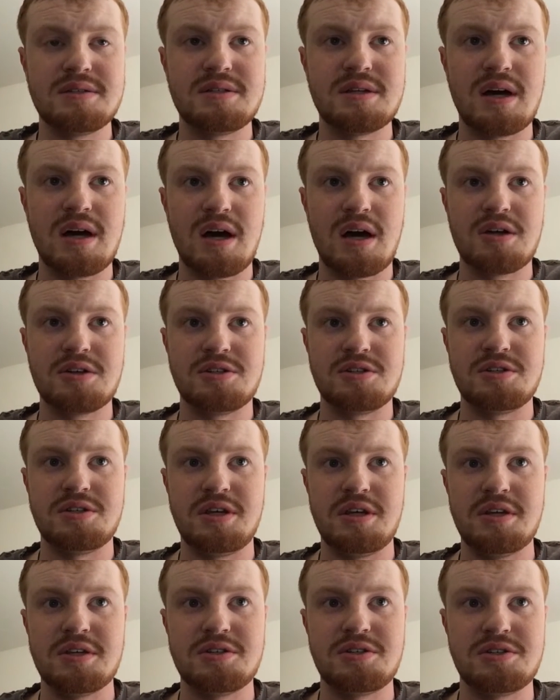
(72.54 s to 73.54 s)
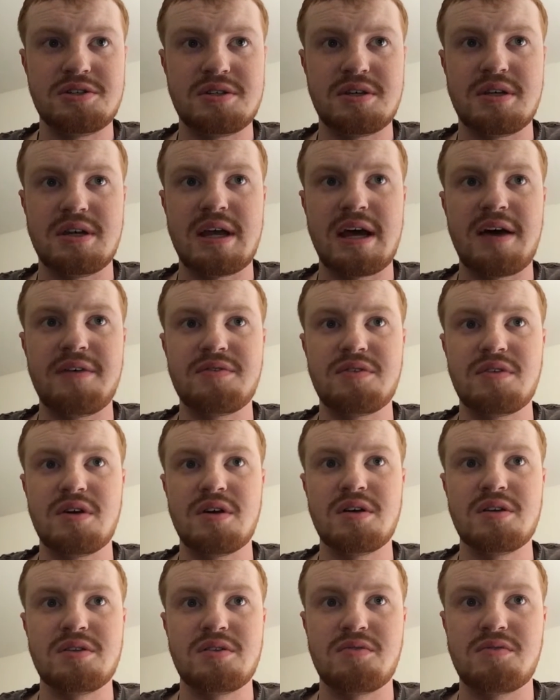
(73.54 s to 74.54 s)
Argentina just didn't have
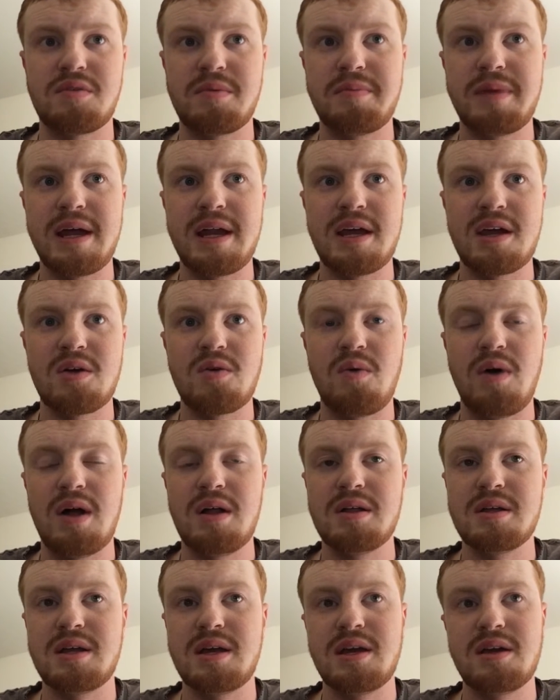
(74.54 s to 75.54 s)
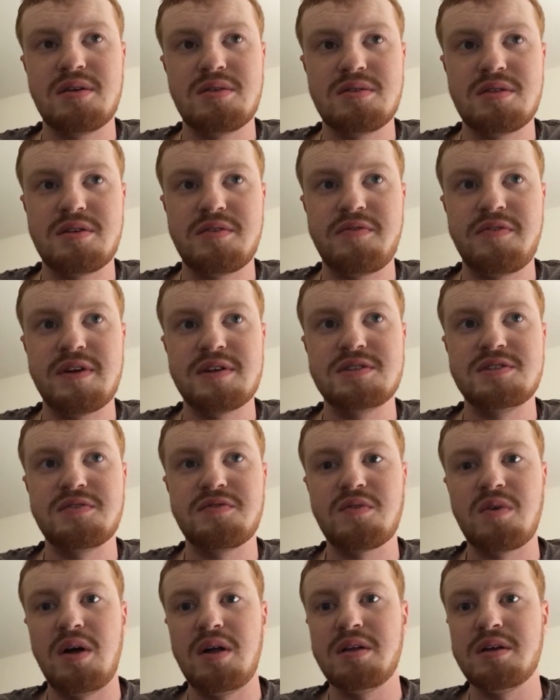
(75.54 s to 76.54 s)
the remaining quality or the
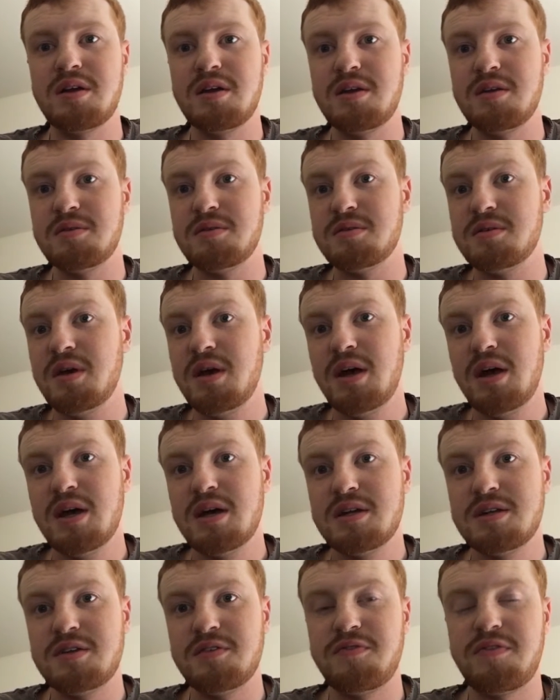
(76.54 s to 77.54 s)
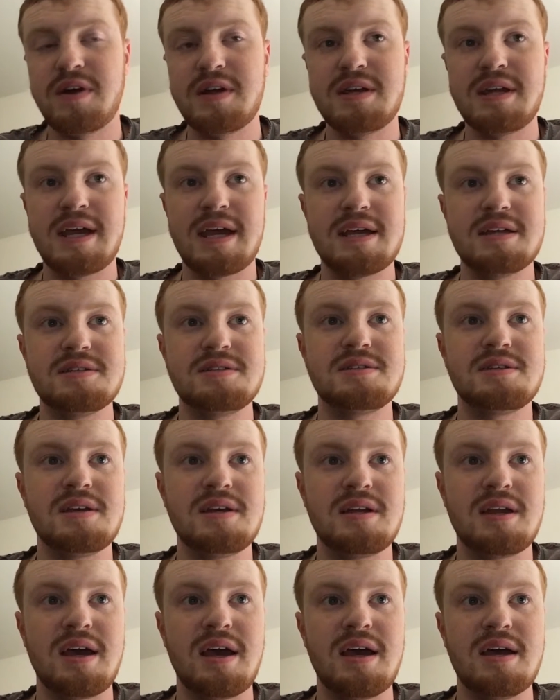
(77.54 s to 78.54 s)
defensive quality to defend against
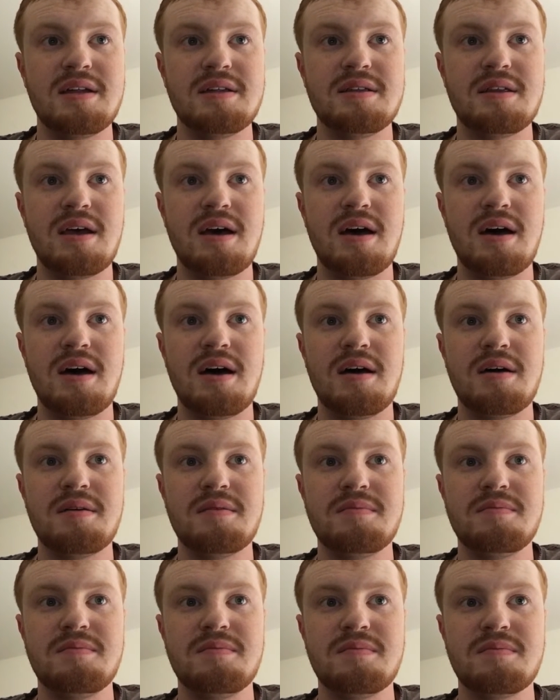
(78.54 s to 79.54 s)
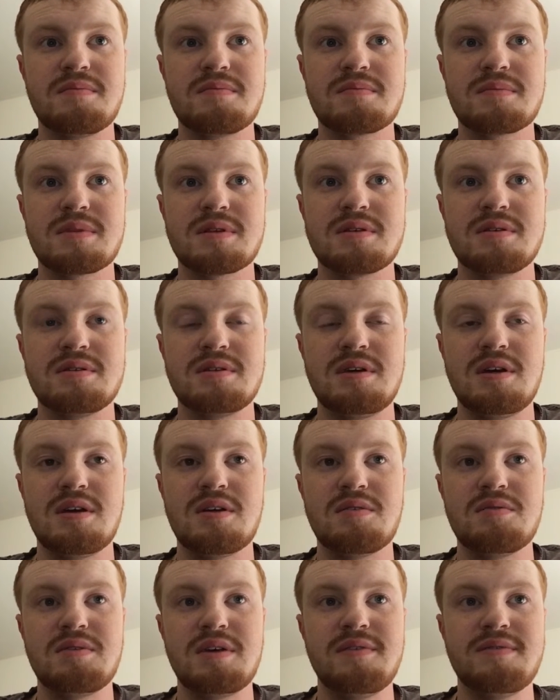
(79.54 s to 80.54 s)
it. And,
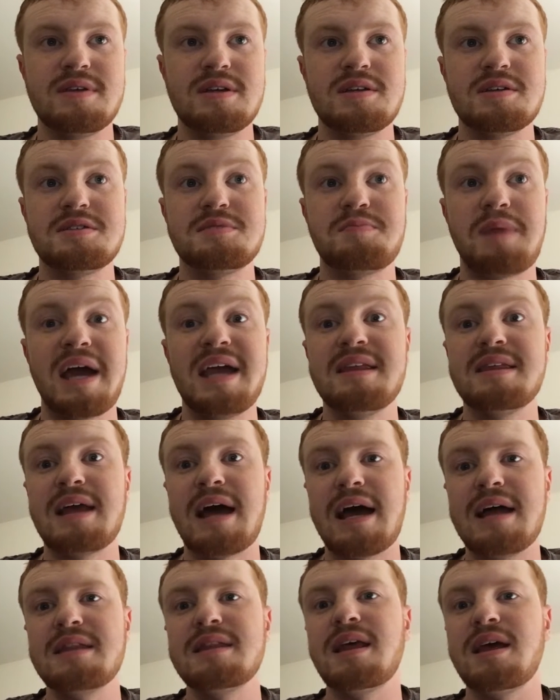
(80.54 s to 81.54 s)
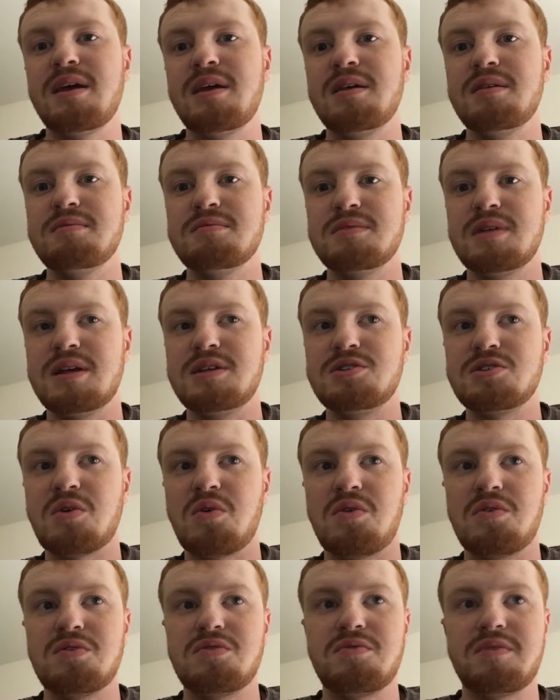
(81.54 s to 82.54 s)
even despite that, they
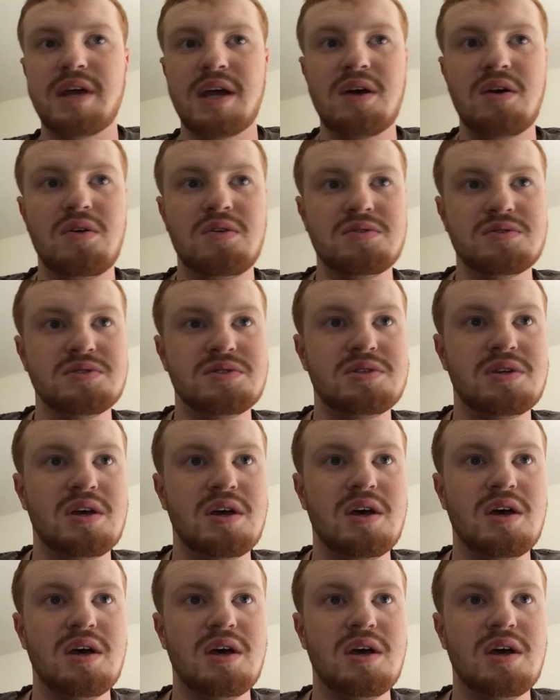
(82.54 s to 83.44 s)
scored 3 goals.